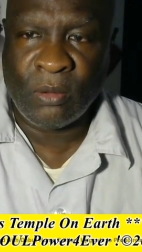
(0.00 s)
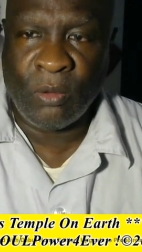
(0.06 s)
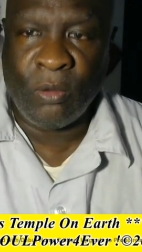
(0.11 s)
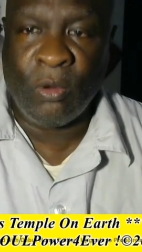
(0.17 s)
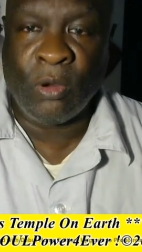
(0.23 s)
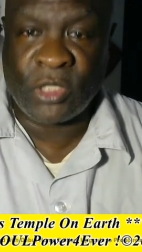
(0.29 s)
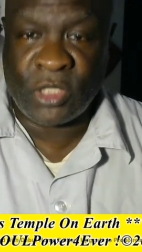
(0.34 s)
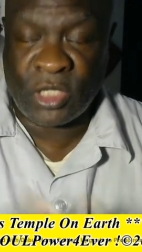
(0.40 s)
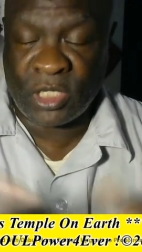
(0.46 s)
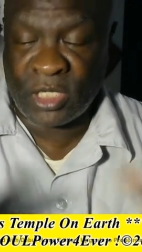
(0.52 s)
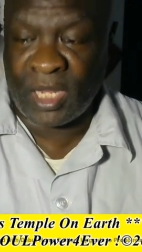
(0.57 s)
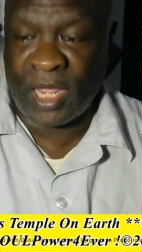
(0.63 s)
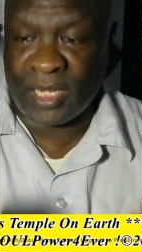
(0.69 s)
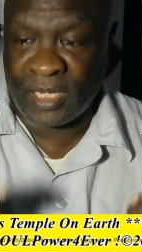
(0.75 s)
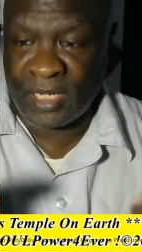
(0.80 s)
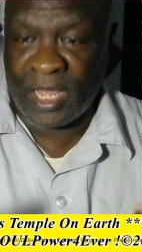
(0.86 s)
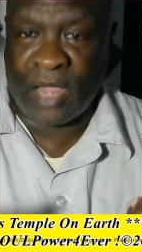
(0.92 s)
or just
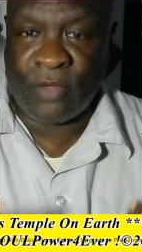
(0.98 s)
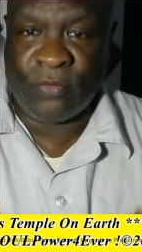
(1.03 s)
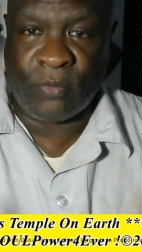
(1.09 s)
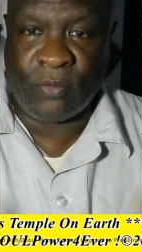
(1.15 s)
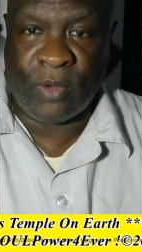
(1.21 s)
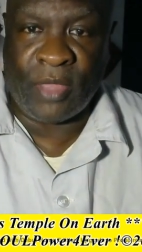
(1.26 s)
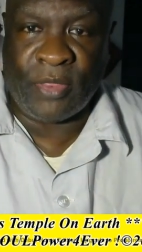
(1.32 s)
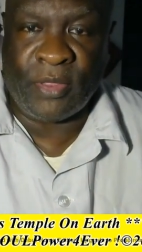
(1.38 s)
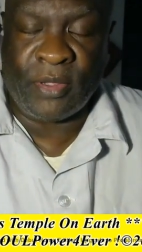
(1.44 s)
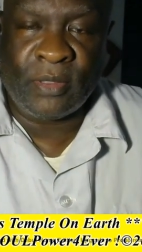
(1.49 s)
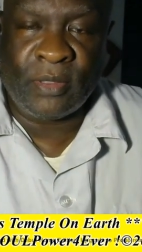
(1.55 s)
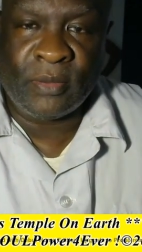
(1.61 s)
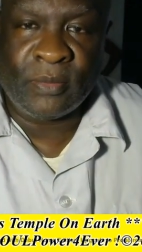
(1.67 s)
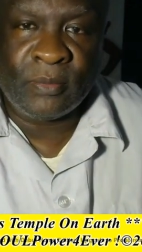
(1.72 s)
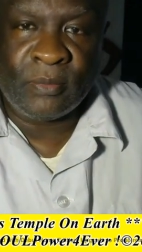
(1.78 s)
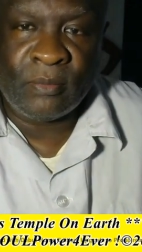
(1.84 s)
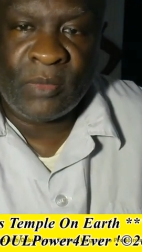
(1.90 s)
like life rather,
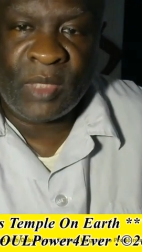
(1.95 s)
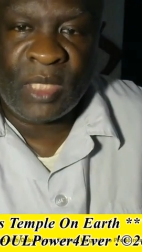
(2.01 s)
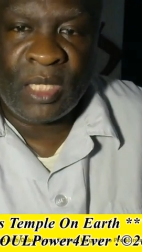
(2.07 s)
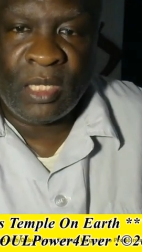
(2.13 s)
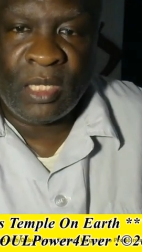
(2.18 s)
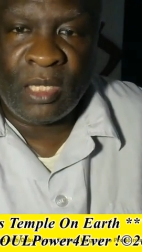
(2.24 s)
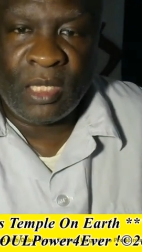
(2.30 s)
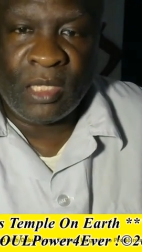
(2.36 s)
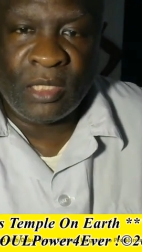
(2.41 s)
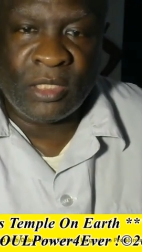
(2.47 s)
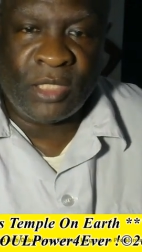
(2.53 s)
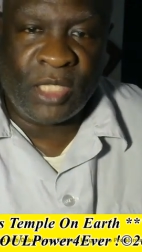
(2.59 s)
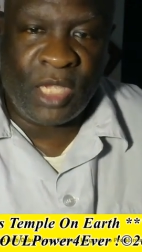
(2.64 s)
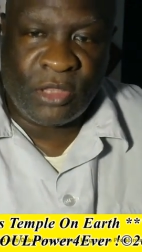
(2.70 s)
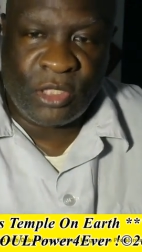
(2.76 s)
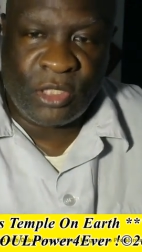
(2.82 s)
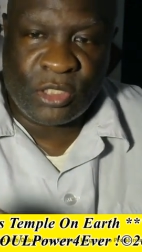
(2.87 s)

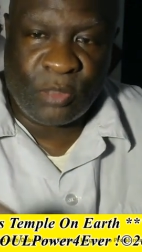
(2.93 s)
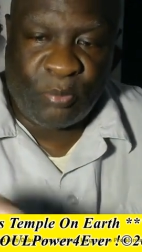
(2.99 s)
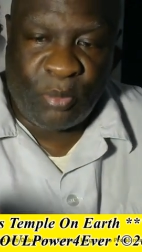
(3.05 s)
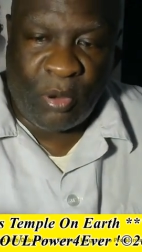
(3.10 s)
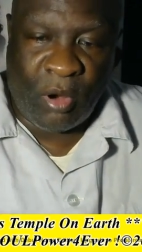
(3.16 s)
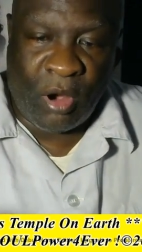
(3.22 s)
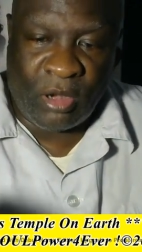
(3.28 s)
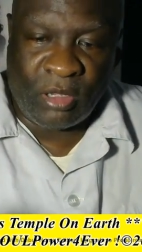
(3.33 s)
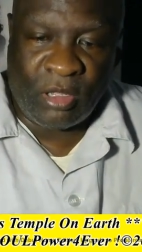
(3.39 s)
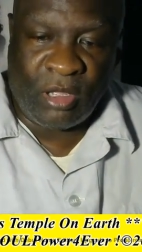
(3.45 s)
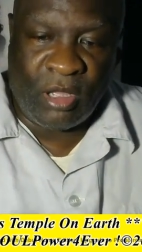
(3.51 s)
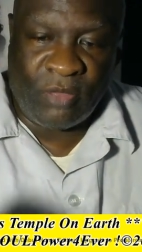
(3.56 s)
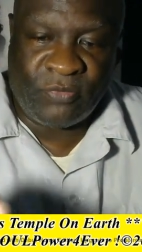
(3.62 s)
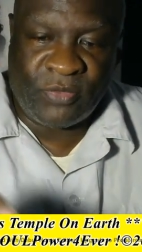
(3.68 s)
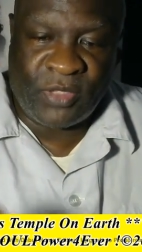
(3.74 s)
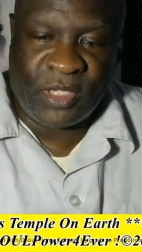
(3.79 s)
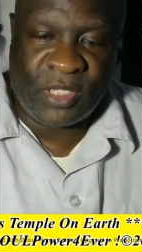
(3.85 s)
death is a part
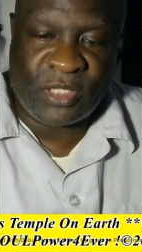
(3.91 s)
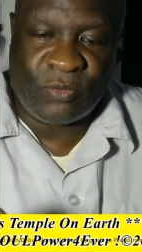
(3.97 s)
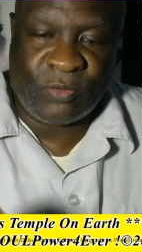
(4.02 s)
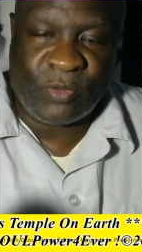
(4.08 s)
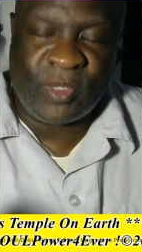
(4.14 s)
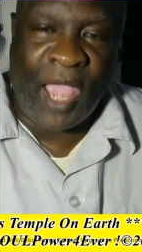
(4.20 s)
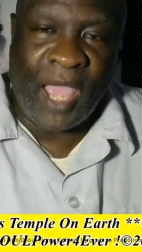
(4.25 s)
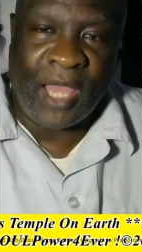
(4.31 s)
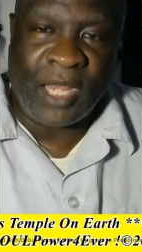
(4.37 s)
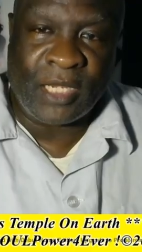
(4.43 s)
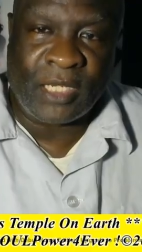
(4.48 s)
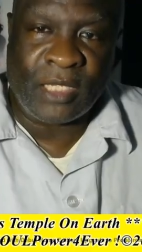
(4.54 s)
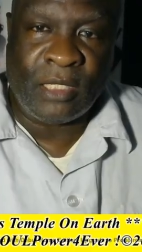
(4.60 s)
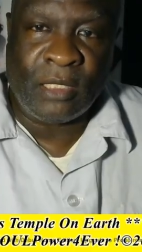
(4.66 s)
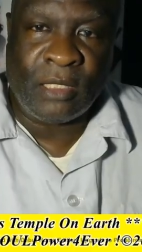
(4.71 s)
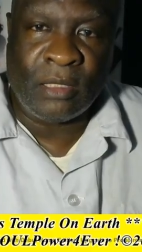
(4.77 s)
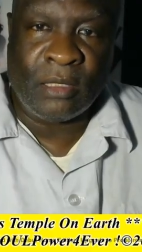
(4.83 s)
of this
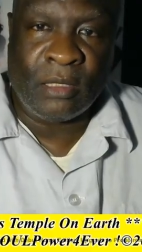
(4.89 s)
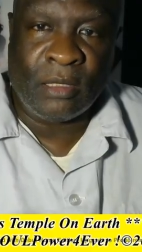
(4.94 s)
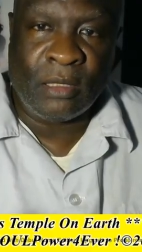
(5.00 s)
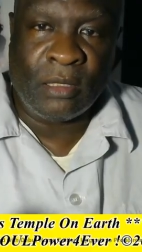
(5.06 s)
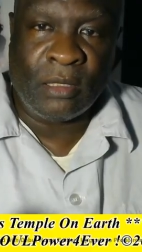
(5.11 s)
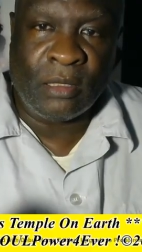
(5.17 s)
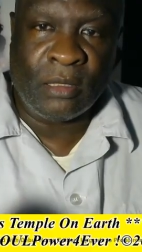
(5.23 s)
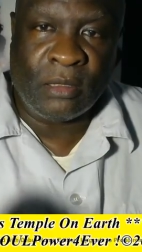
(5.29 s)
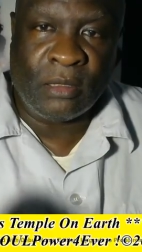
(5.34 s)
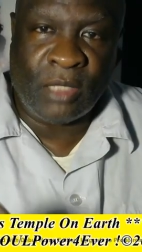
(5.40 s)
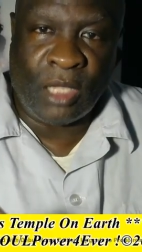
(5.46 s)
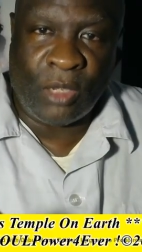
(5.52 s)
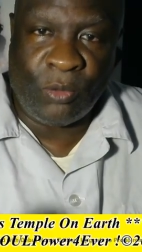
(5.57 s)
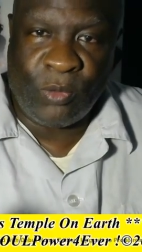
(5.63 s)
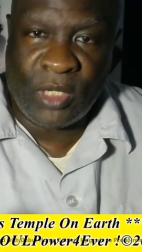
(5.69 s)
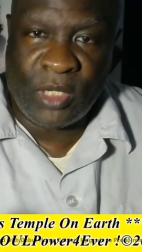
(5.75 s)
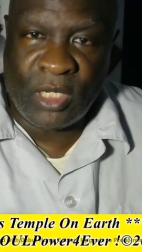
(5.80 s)
reality
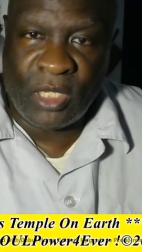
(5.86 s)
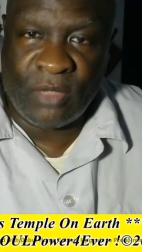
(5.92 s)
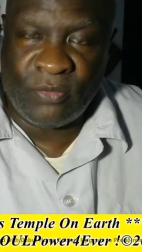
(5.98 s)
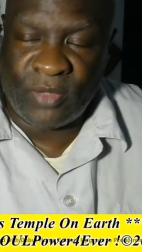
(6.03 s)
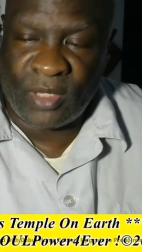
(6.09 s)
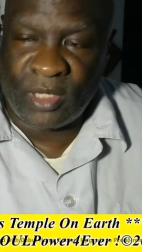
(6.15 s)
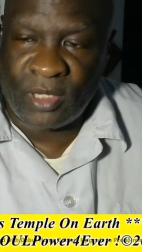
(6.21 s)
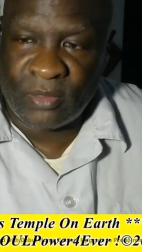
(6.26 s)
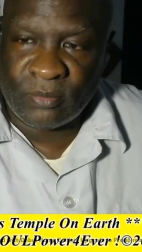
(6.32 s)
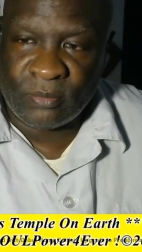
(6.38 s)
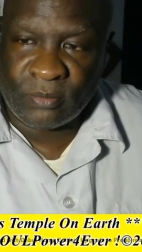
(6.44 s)
that we live in.